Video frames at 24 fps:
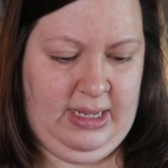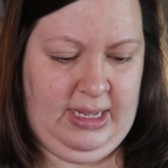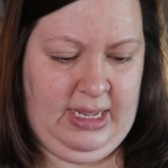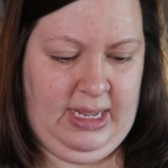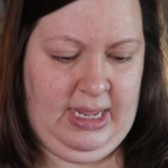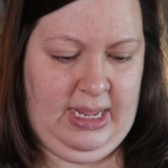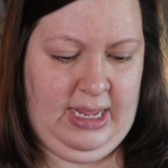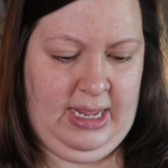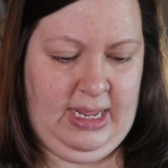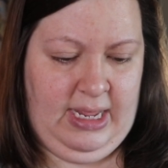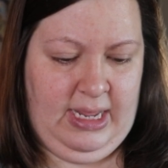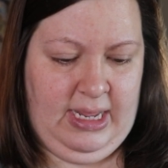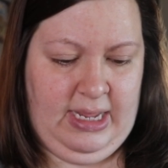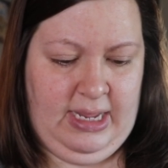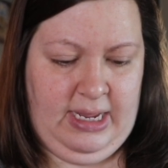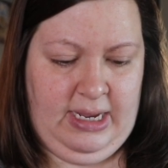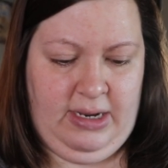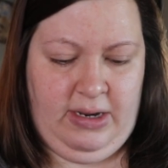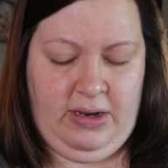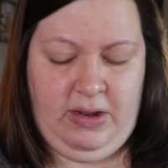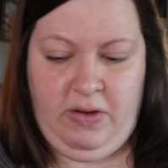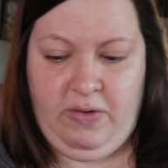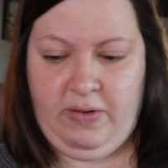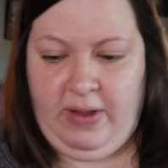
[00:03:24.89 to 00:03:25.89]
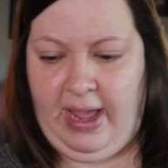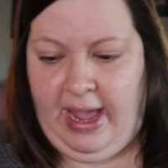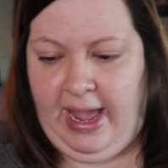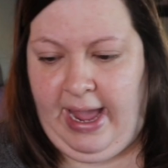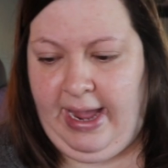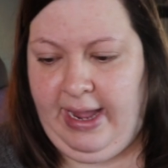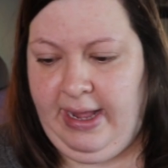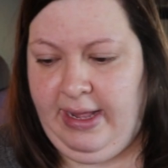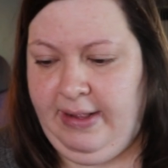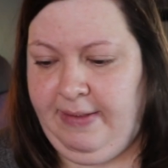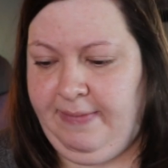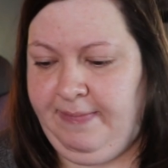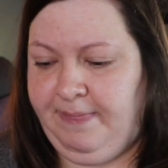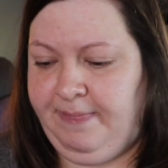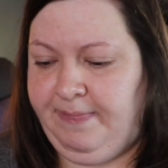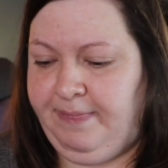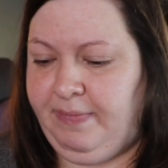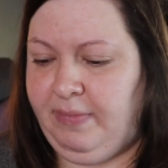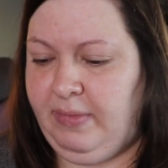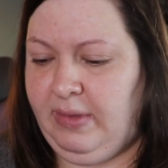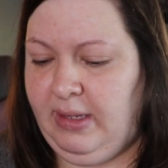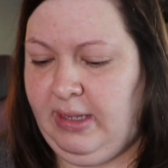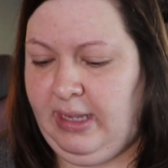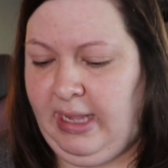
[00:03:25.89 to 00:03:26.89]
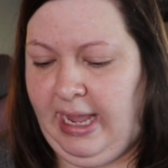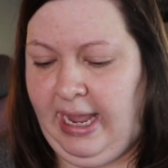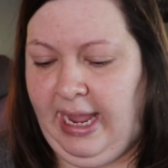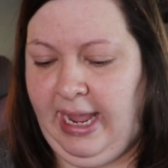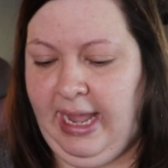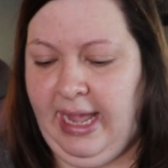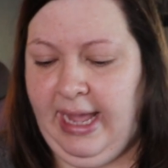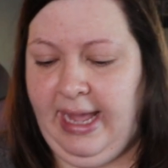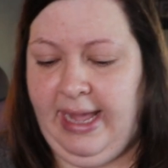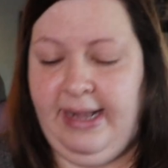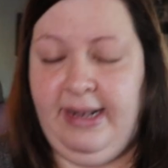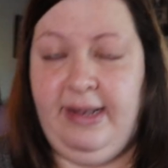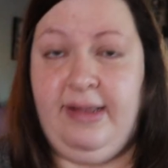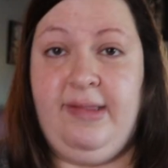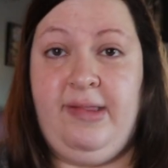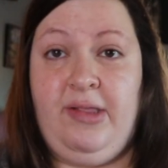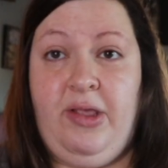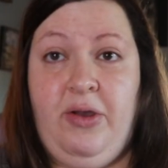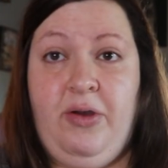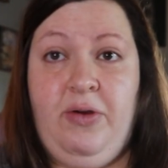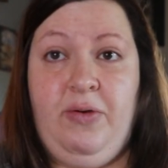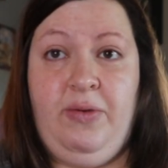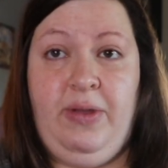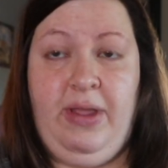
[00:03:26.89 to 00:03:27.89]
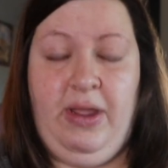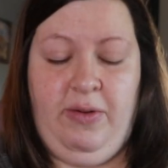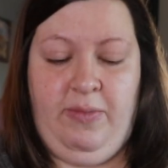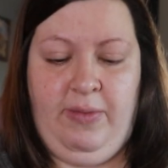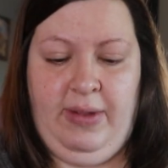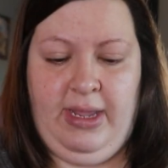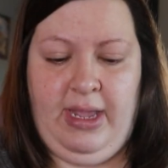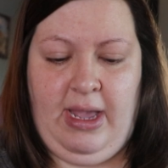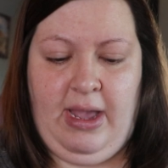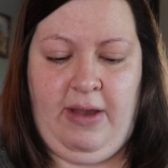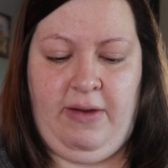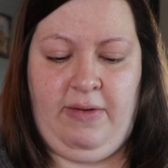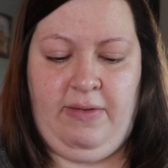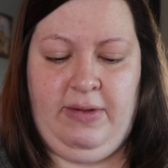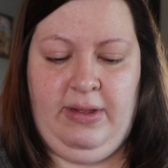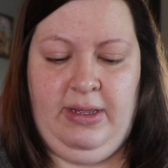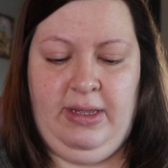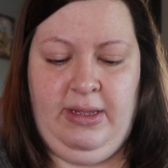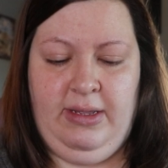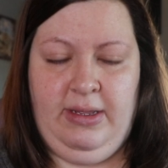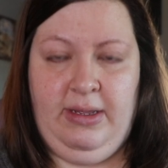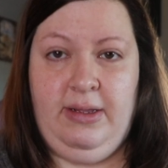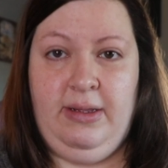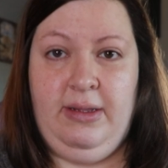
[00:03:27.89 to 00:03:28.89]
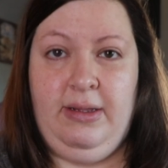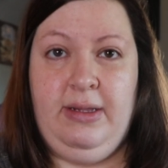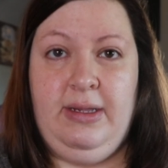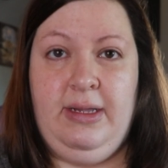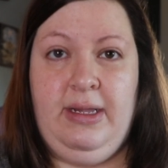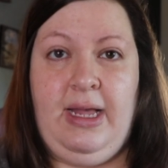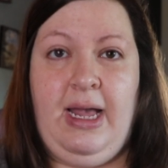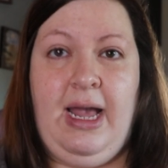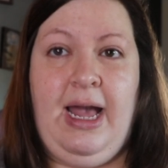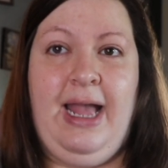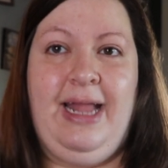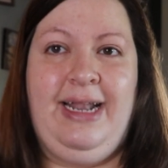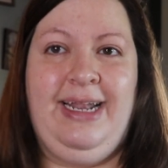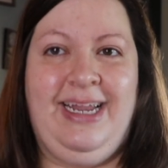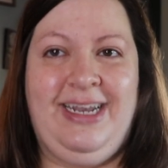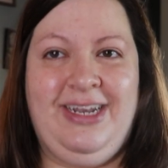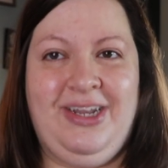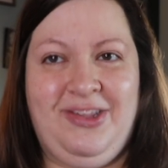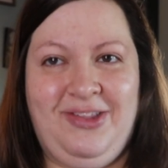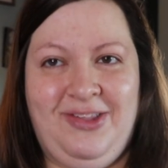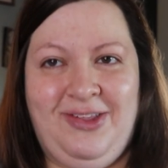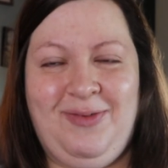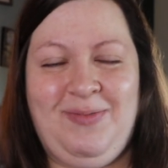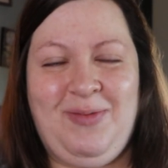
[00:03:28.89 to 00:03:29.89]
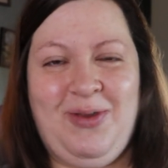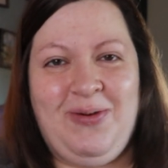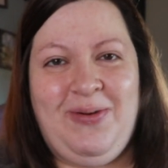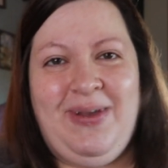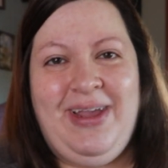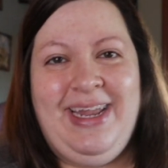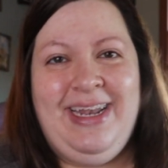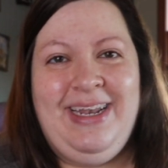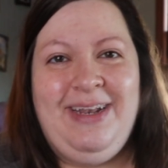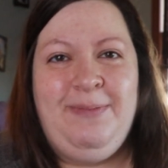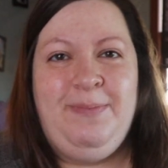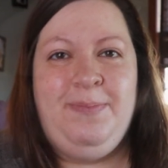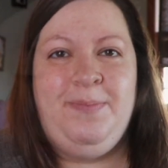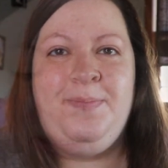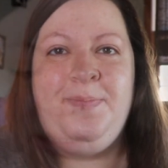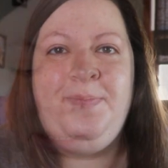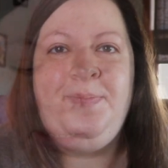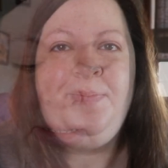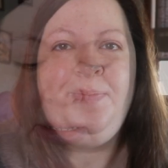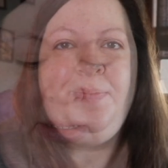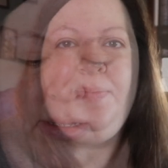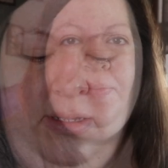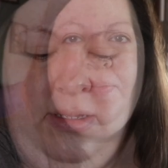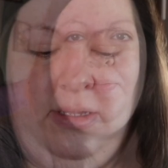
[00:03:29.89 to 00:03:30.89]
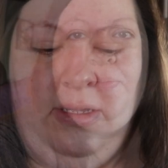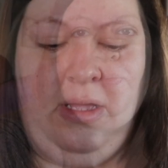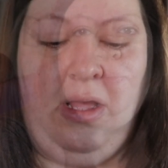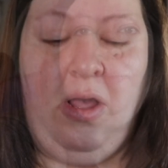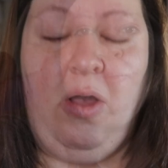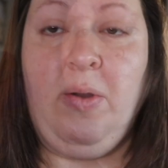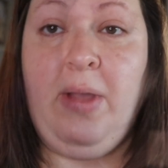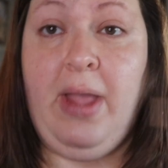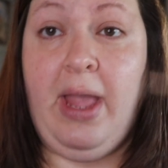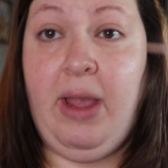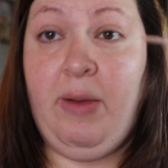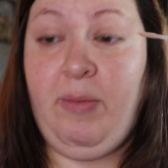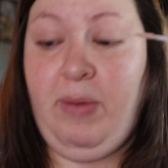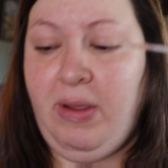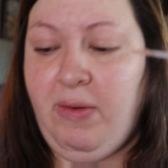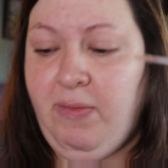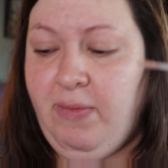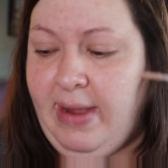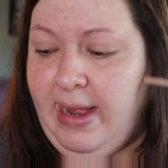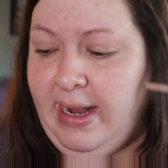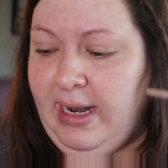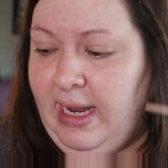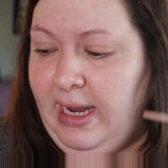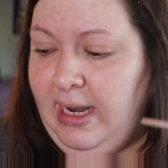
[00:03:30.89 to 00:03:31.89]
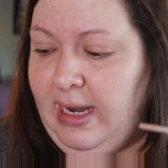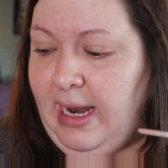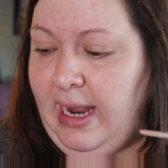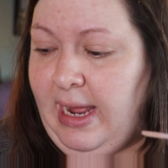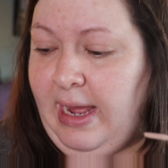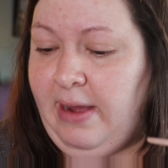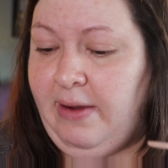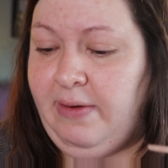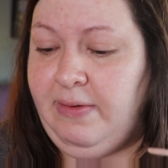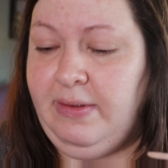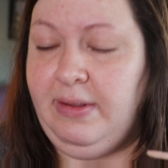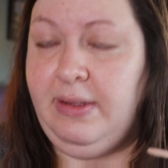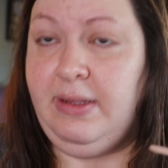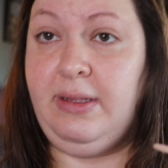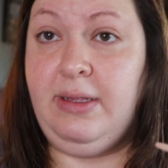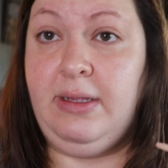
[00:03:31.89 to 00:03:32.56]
And okay, and so here we go. I need to zoom you in. Okay, we ready now.